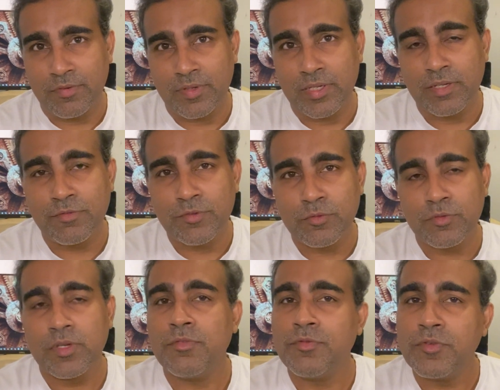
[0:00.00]
It gives
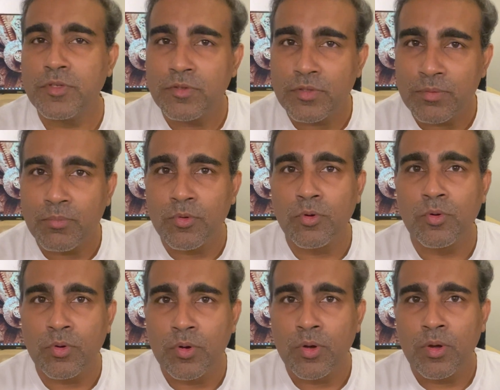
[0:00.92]
you feel
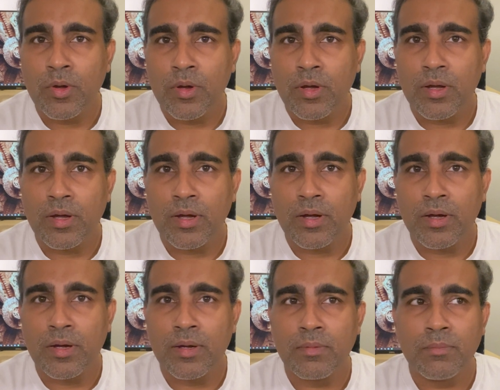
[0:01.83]
more
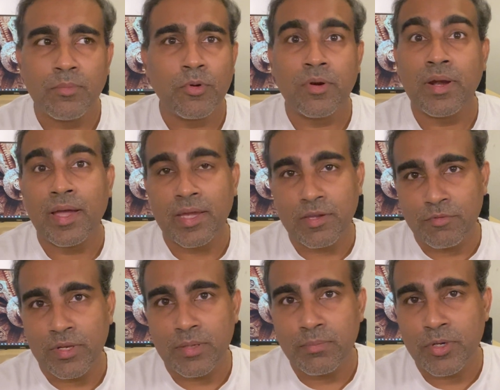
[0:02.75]

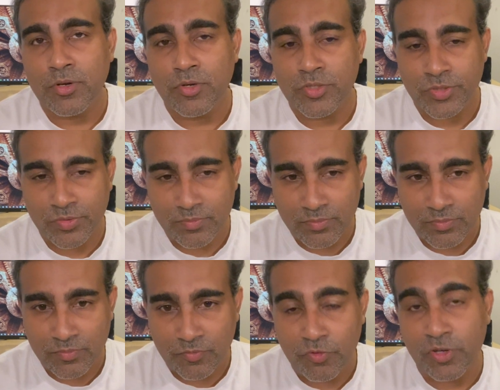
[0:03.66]
lively, because
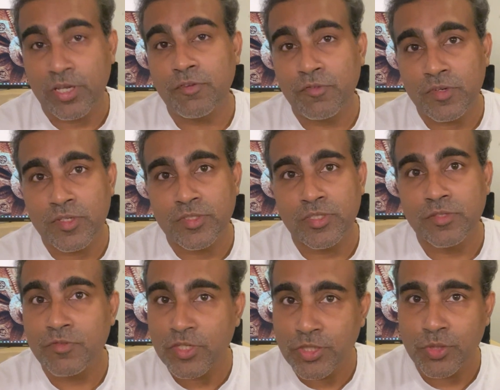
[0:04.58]
forgiveness is
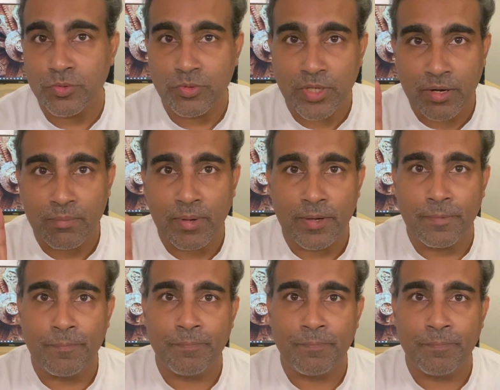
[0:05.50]
virtue, dharma,